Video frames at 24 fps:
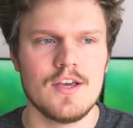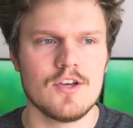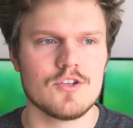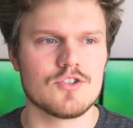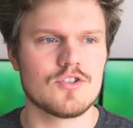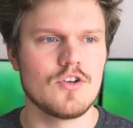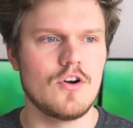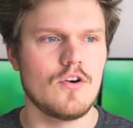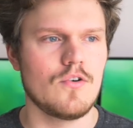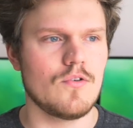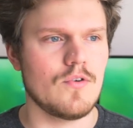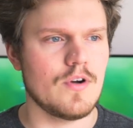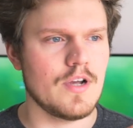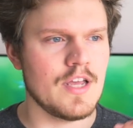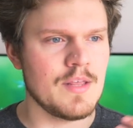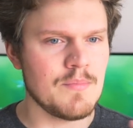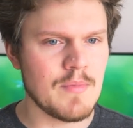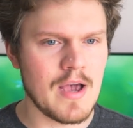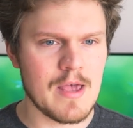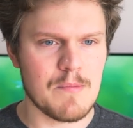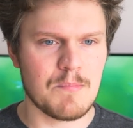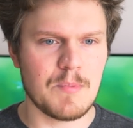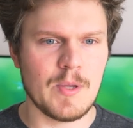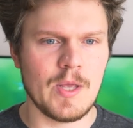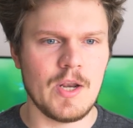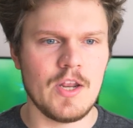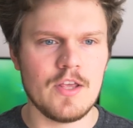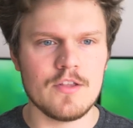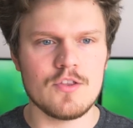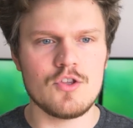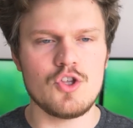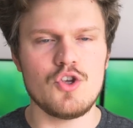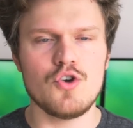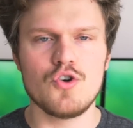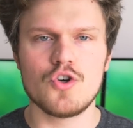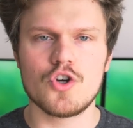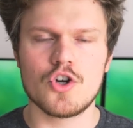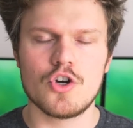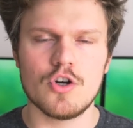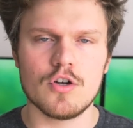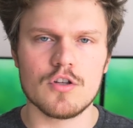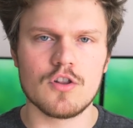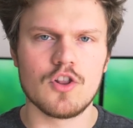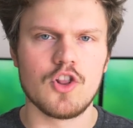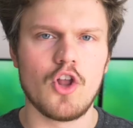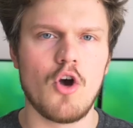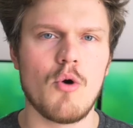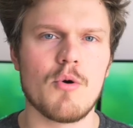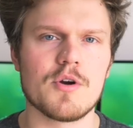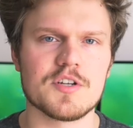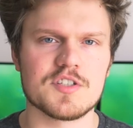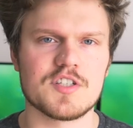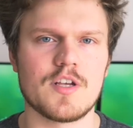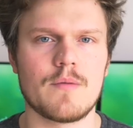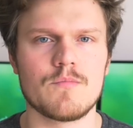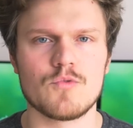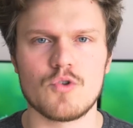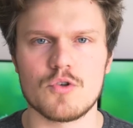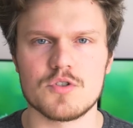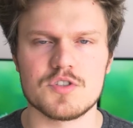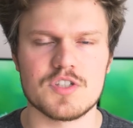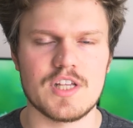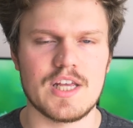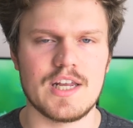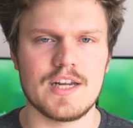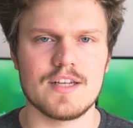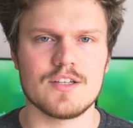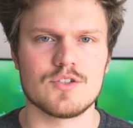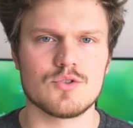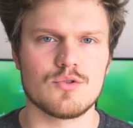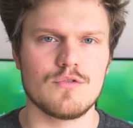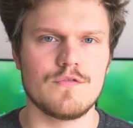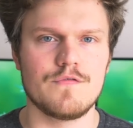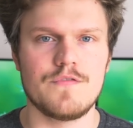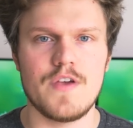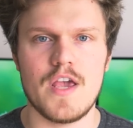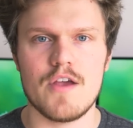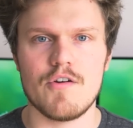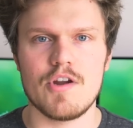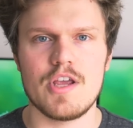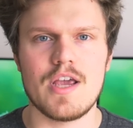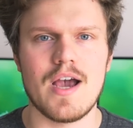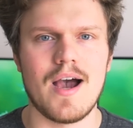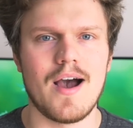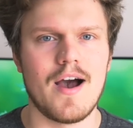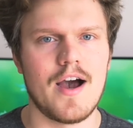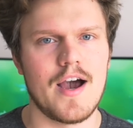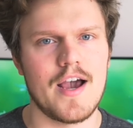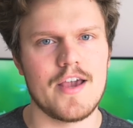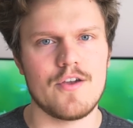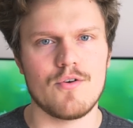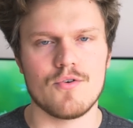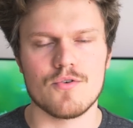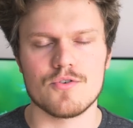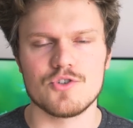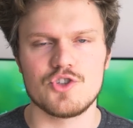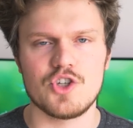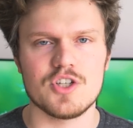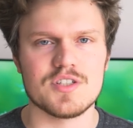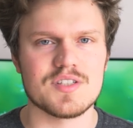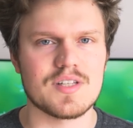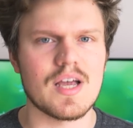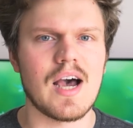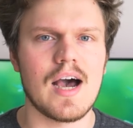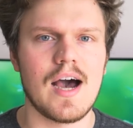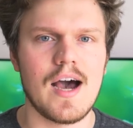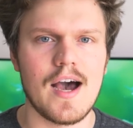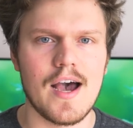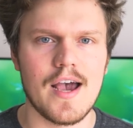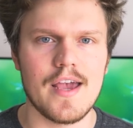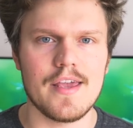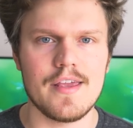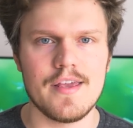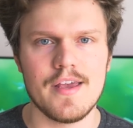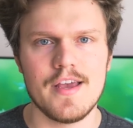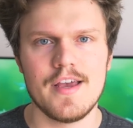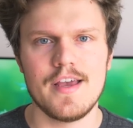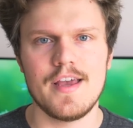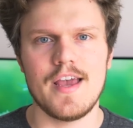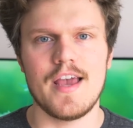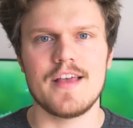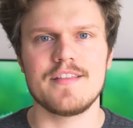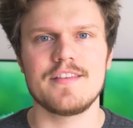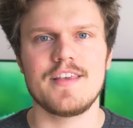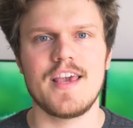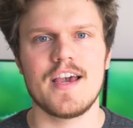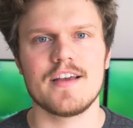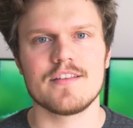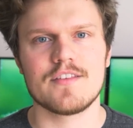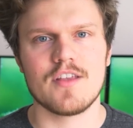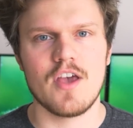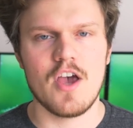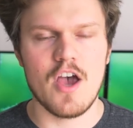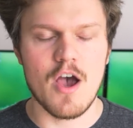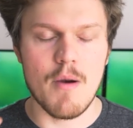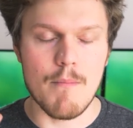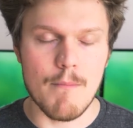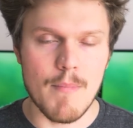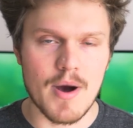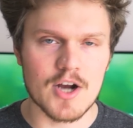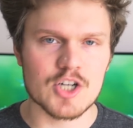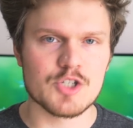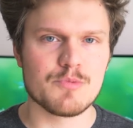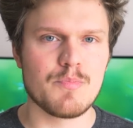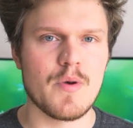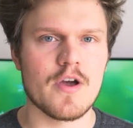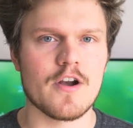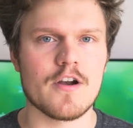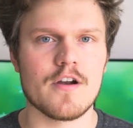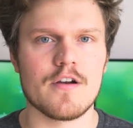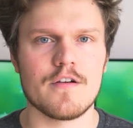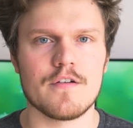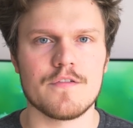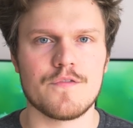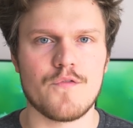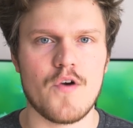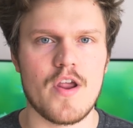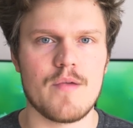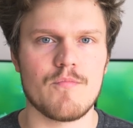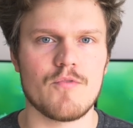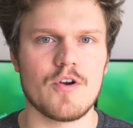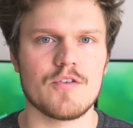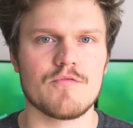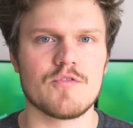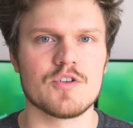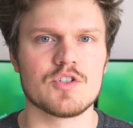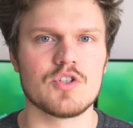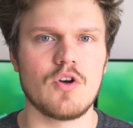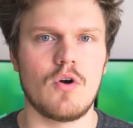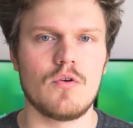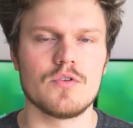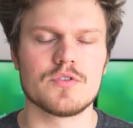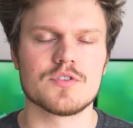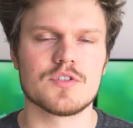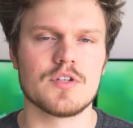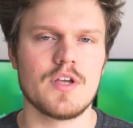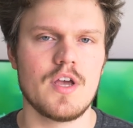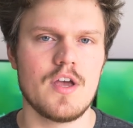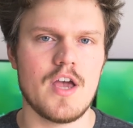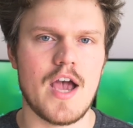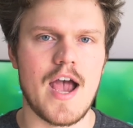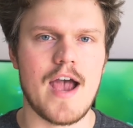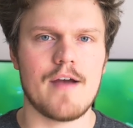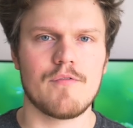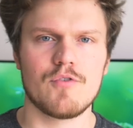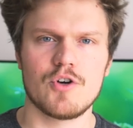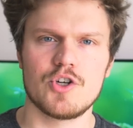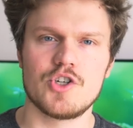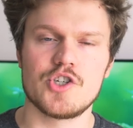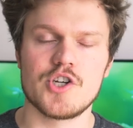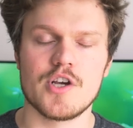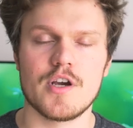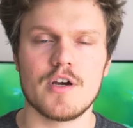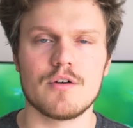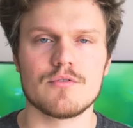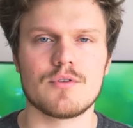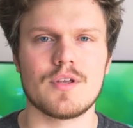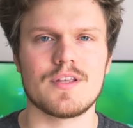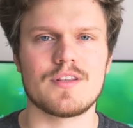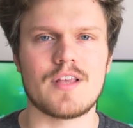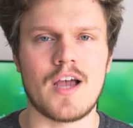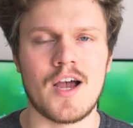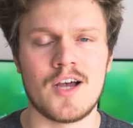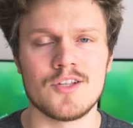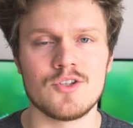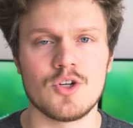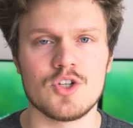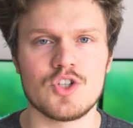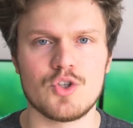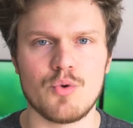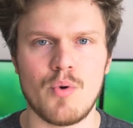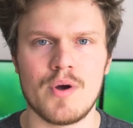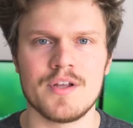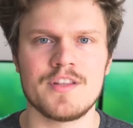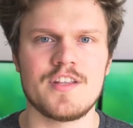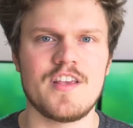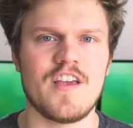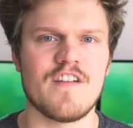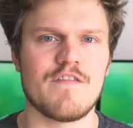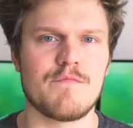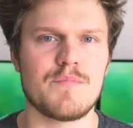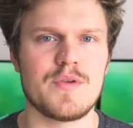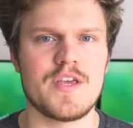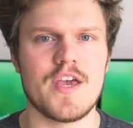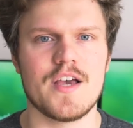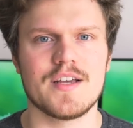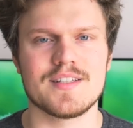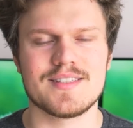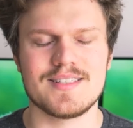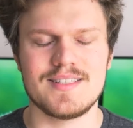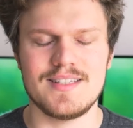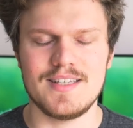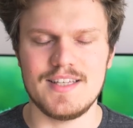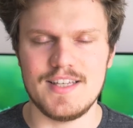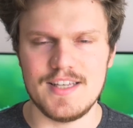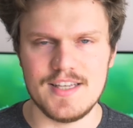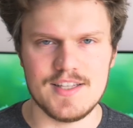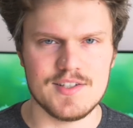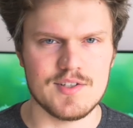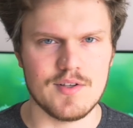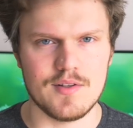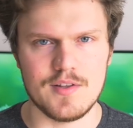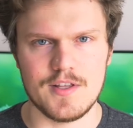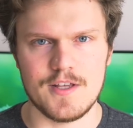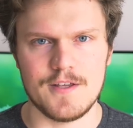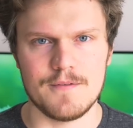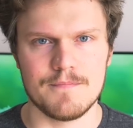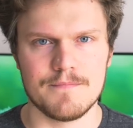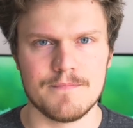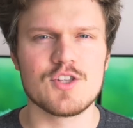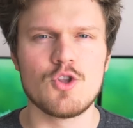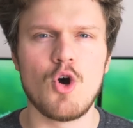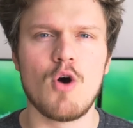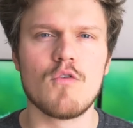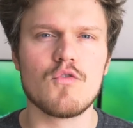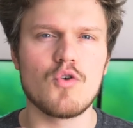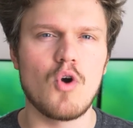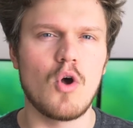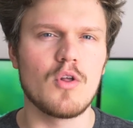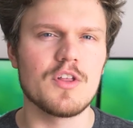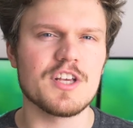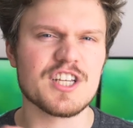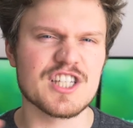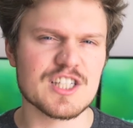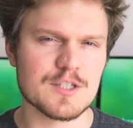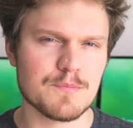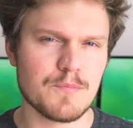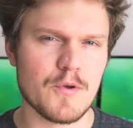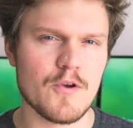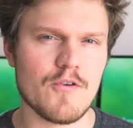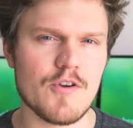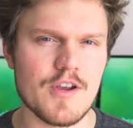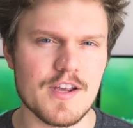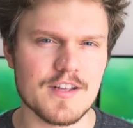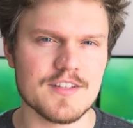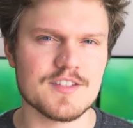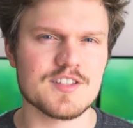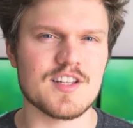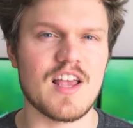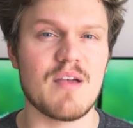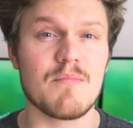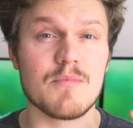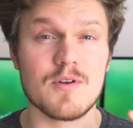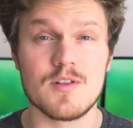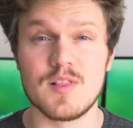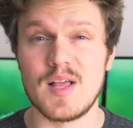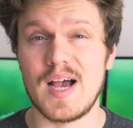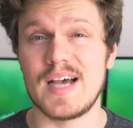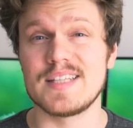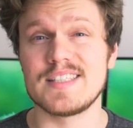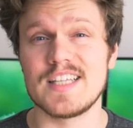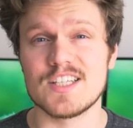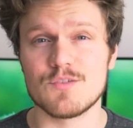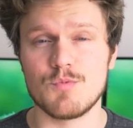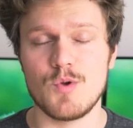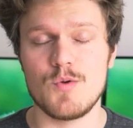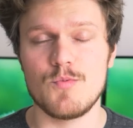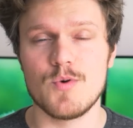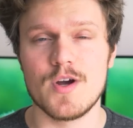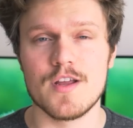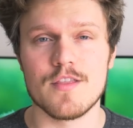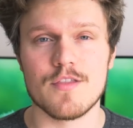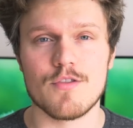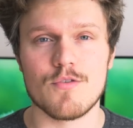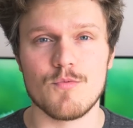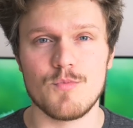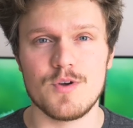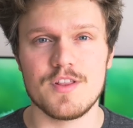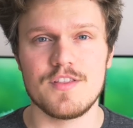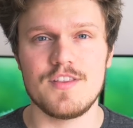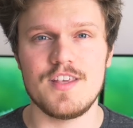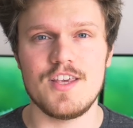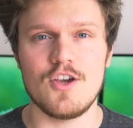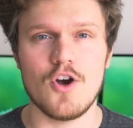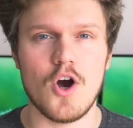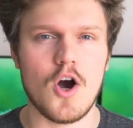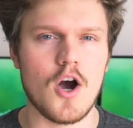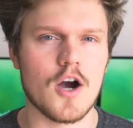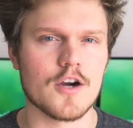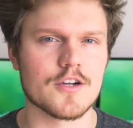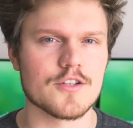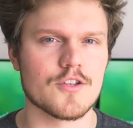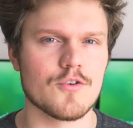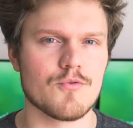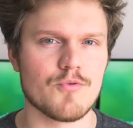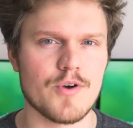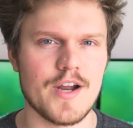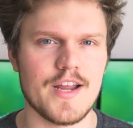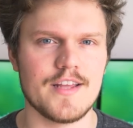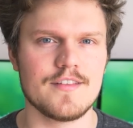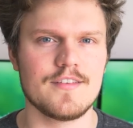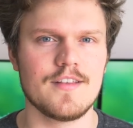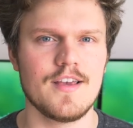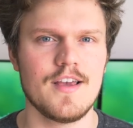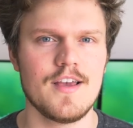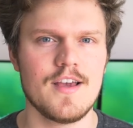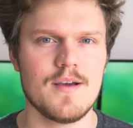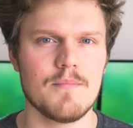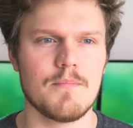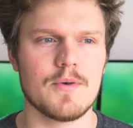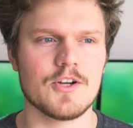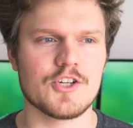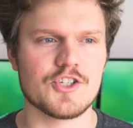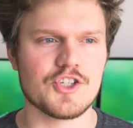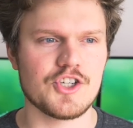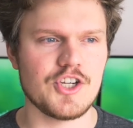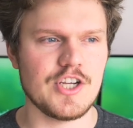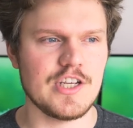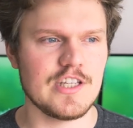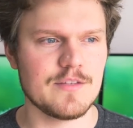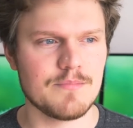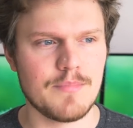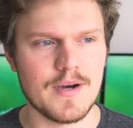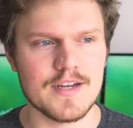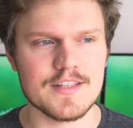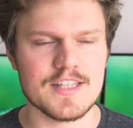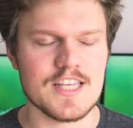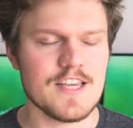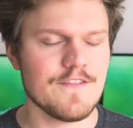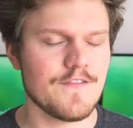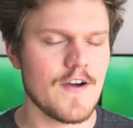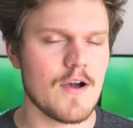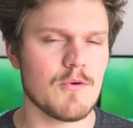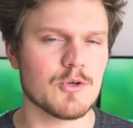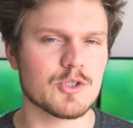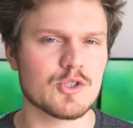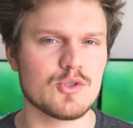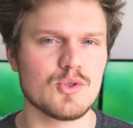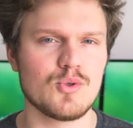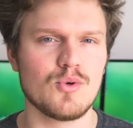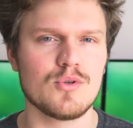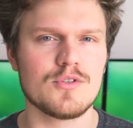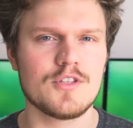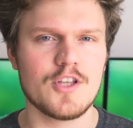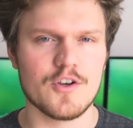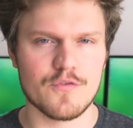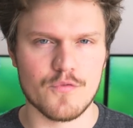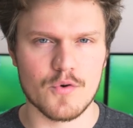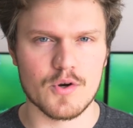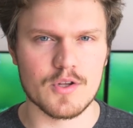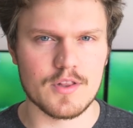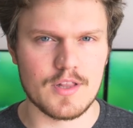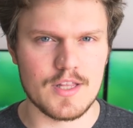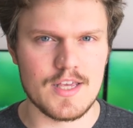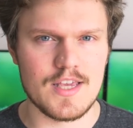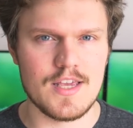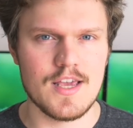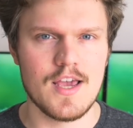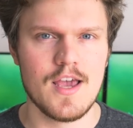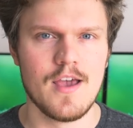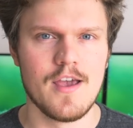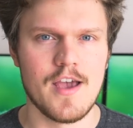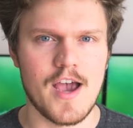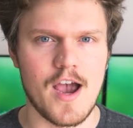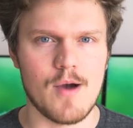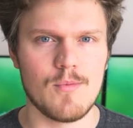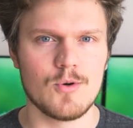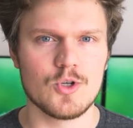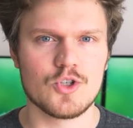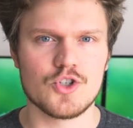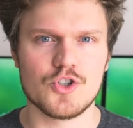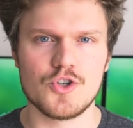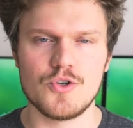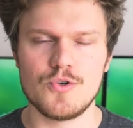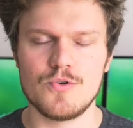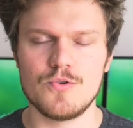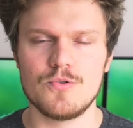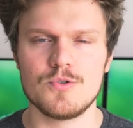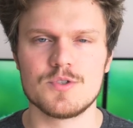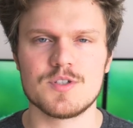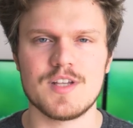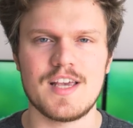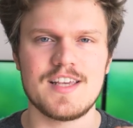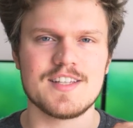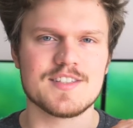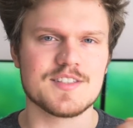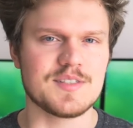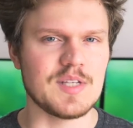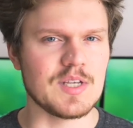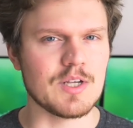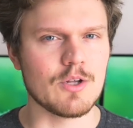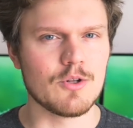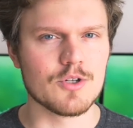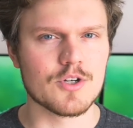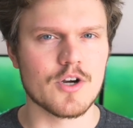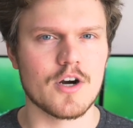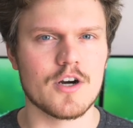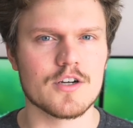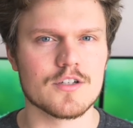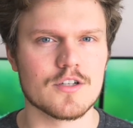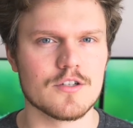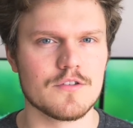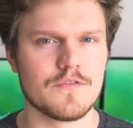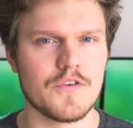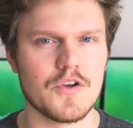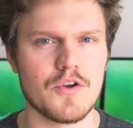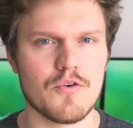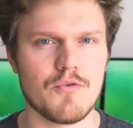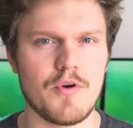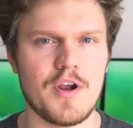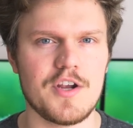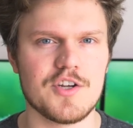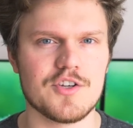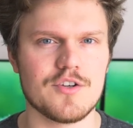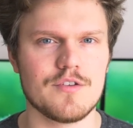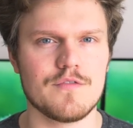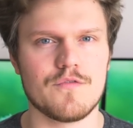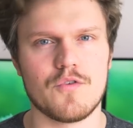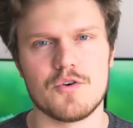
So in my opinion, you could lower some of those settings to very high or just high and get much better frame rate results, averaging out at one hundred twenty F P S easily. As an overall experience, I'm glad that we went with the OctaRed machine, but if I was to do it differently, I would choose a single card configuration